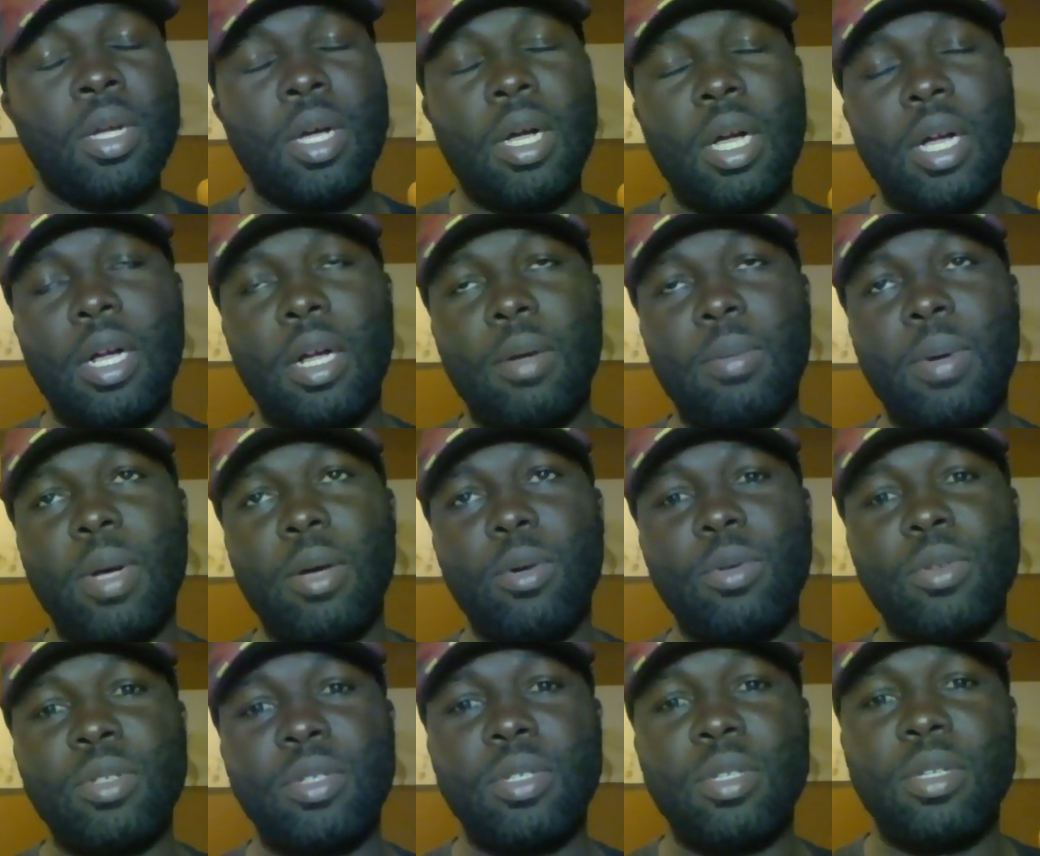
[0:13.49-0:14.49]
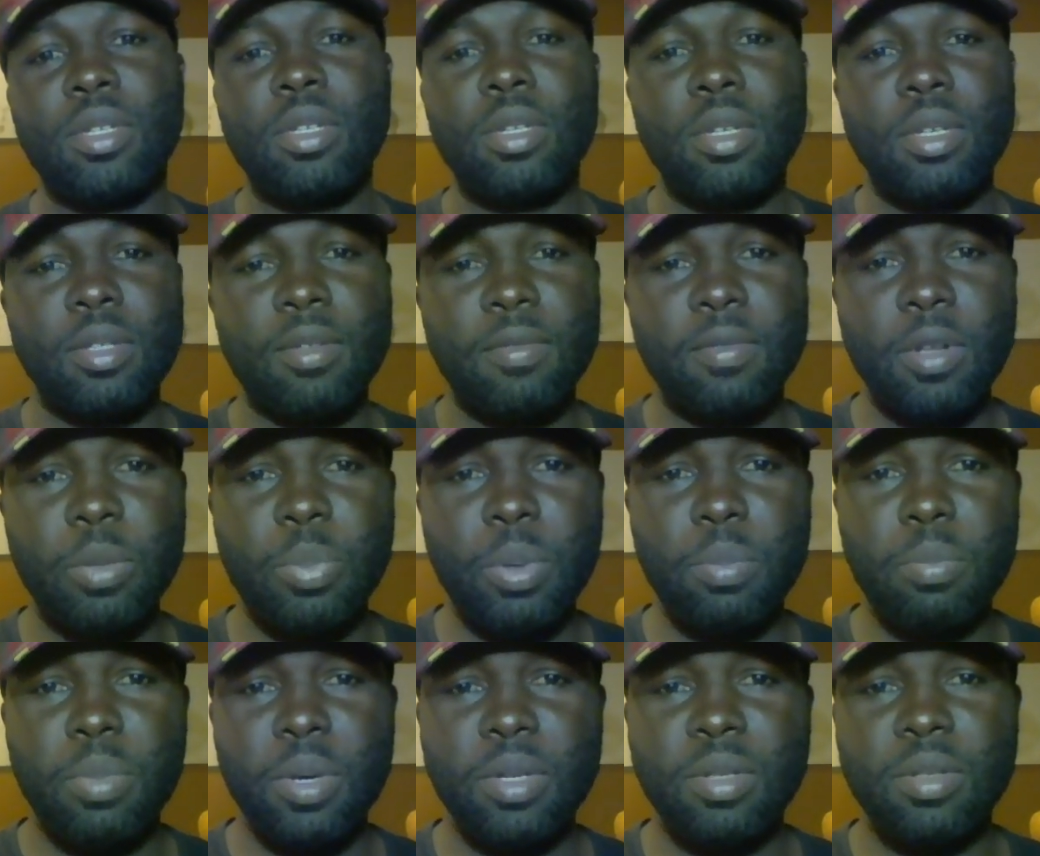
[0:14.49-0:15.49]
I was in the
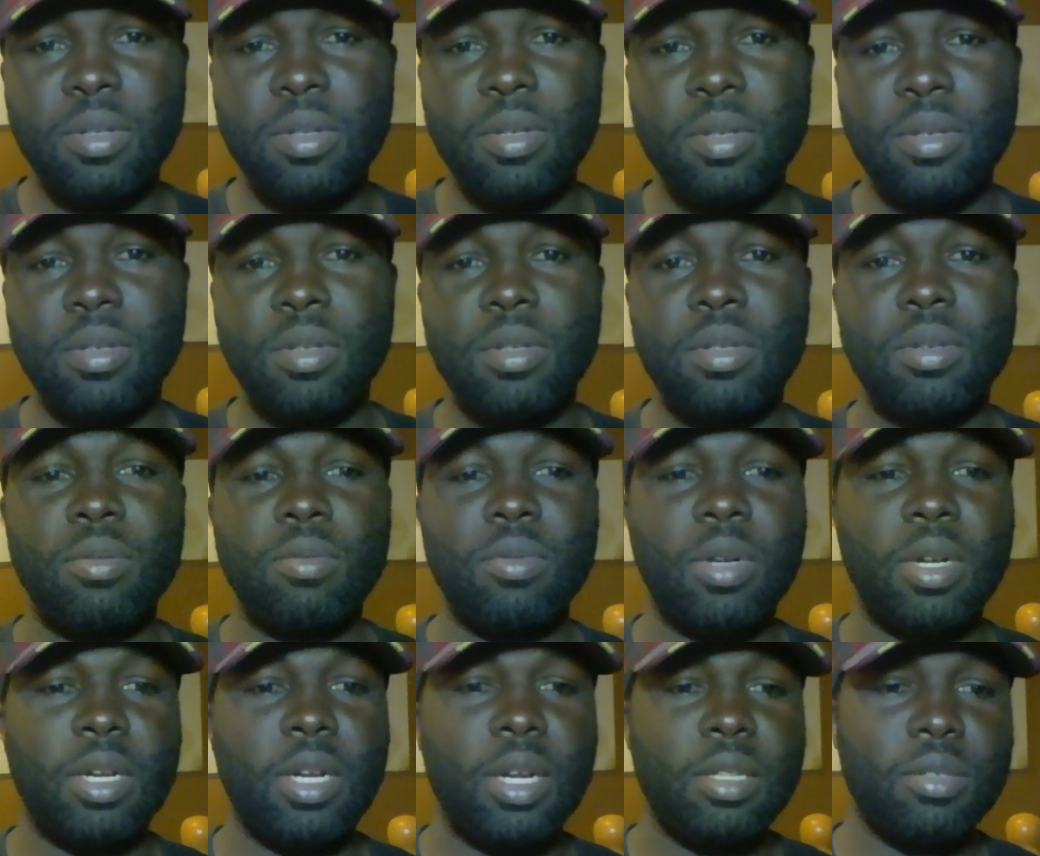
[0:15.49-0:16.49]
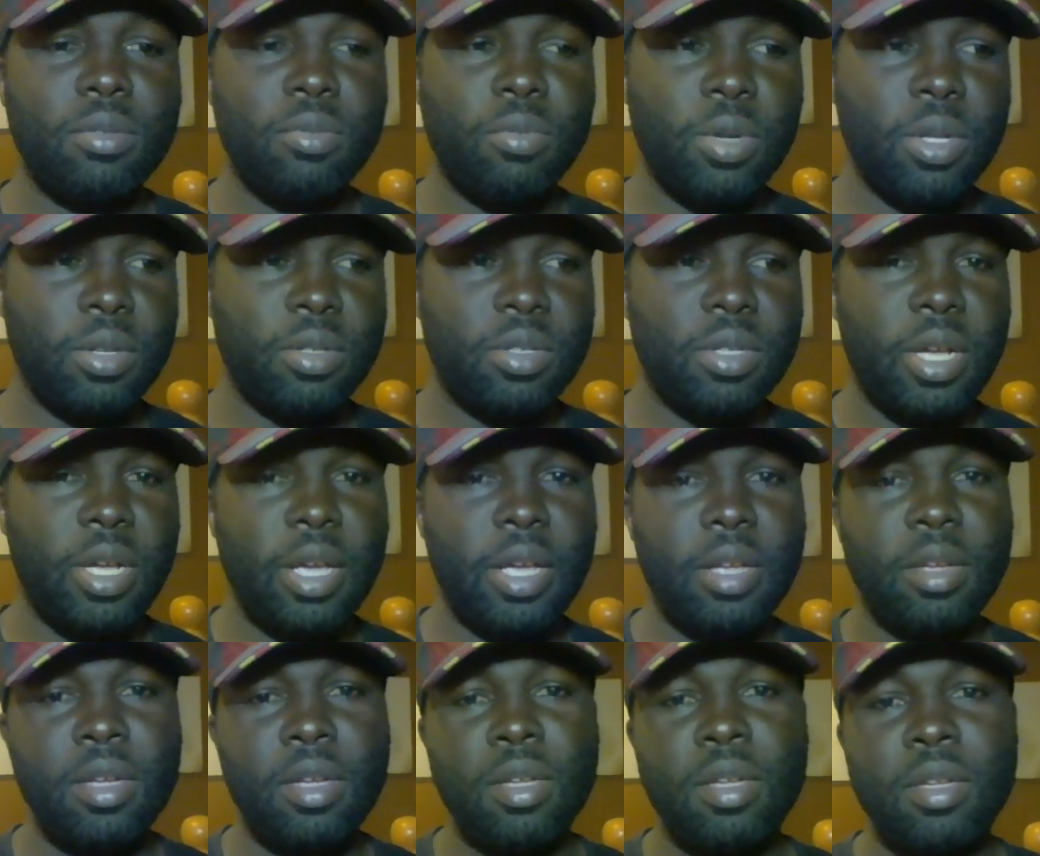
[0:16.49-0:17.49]
flipping business when I got into real
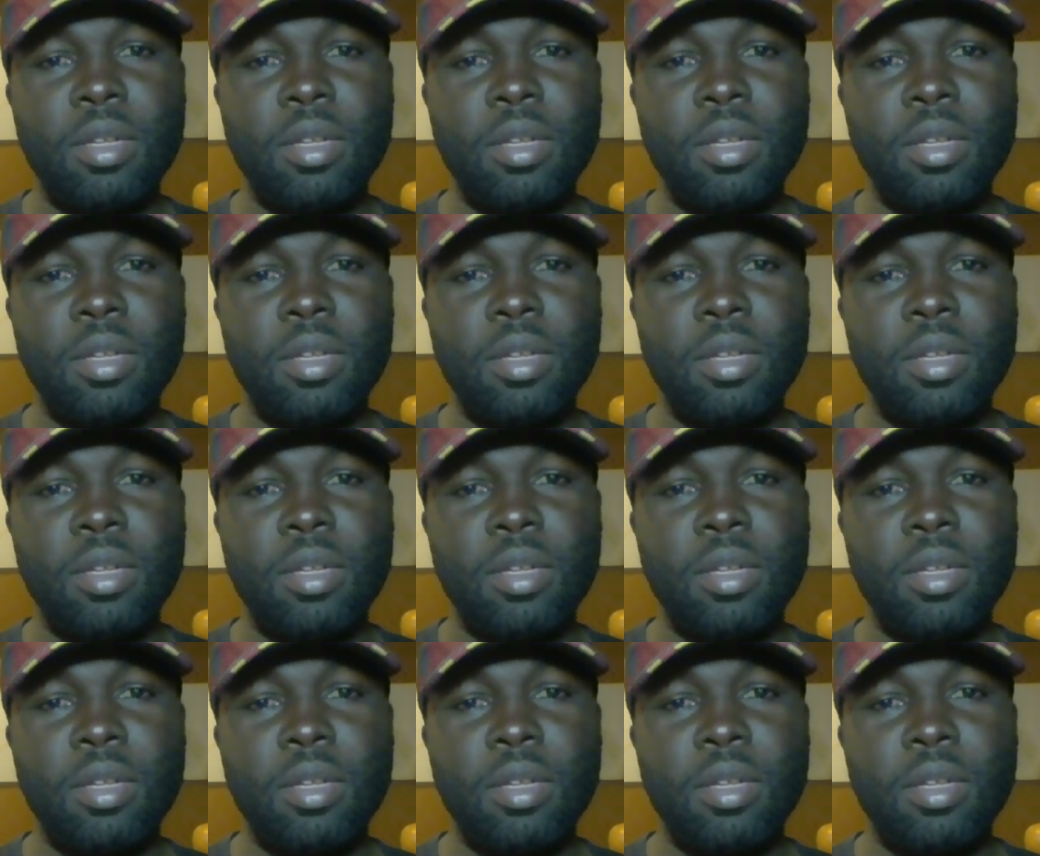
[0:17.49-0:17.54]
estate.